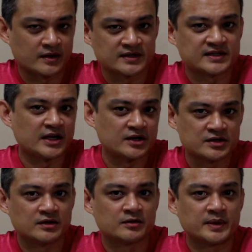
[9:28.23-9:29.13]
stage a
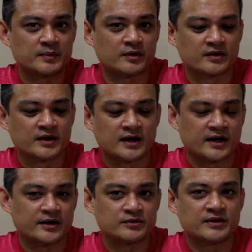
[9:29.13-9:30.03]
little bit more.
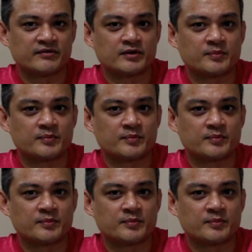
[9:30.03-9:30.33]
I do have a